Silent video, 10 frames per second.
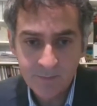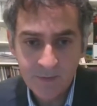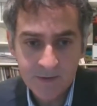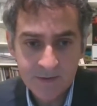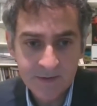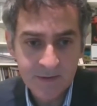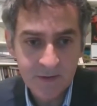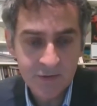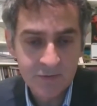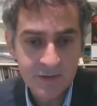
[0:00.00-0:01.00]

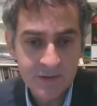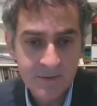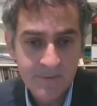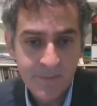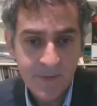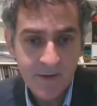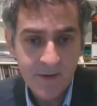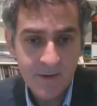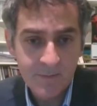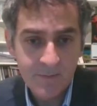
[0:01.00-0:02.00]
disastrous.
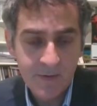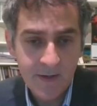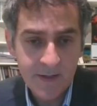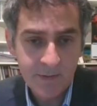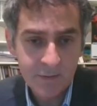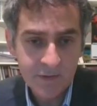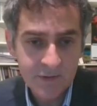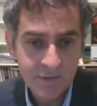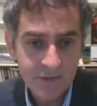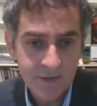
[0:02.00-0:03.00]
Anybody want to
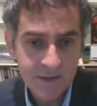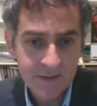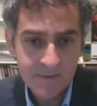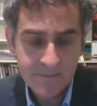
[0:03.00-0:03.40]
talk to that?